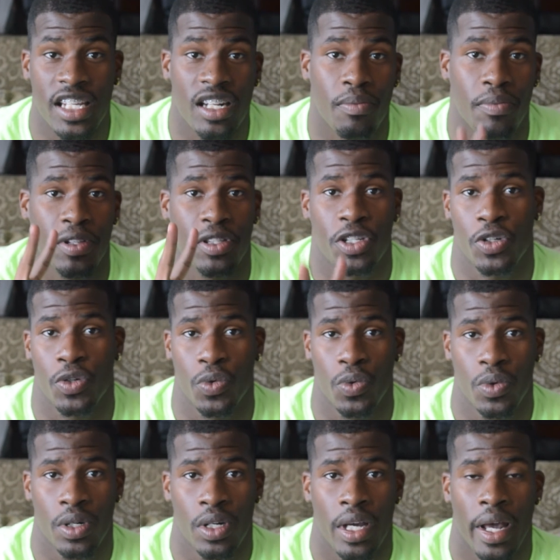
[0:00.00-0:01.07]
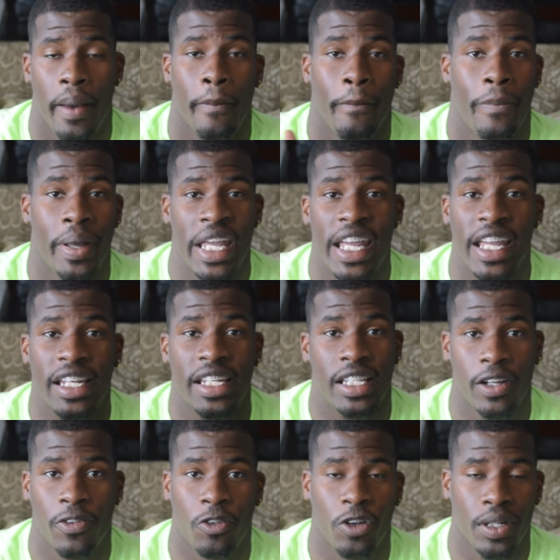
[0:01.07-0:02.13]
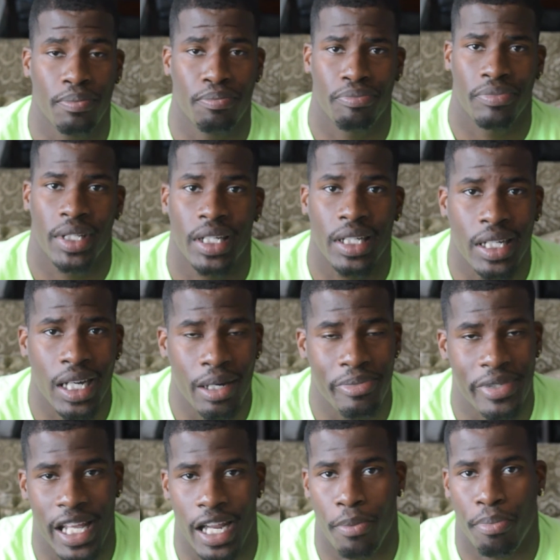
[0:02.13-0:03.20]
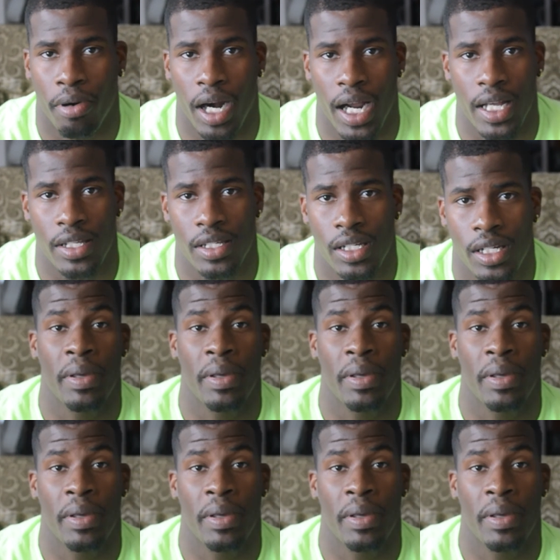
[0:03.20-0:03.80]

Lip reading: number 2, being different comes at a price.